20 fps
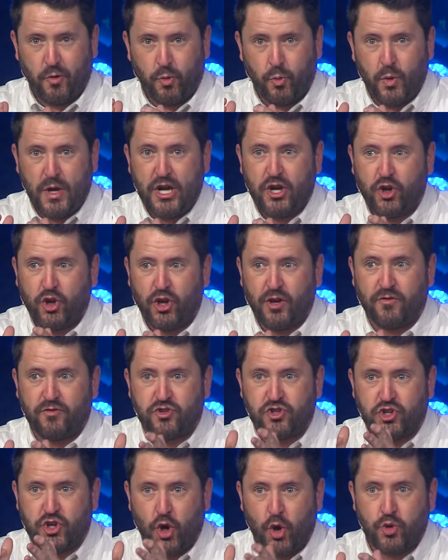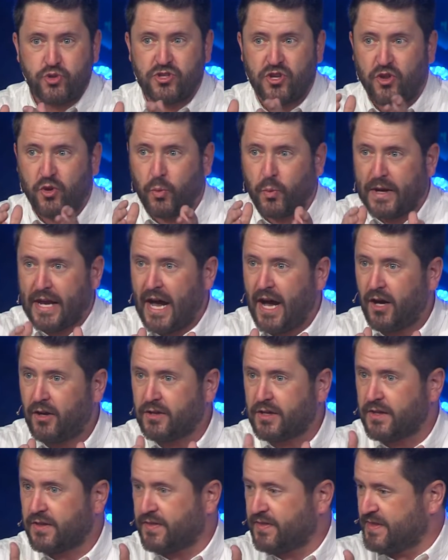We could have chosen the
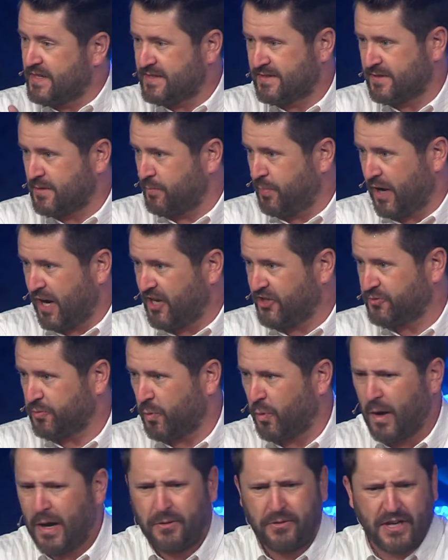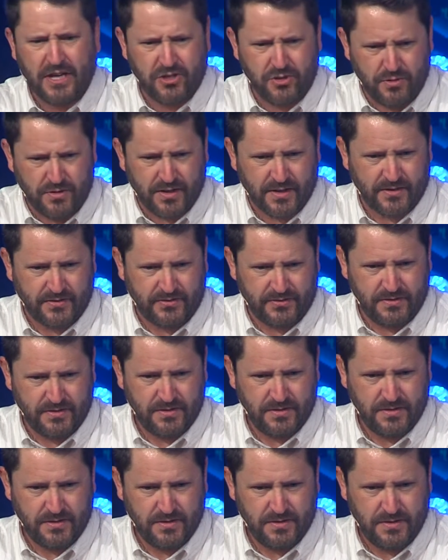reality, this is impossible. Why would I do this?
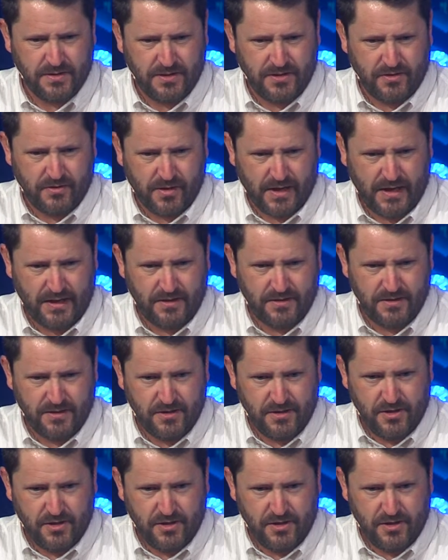Right?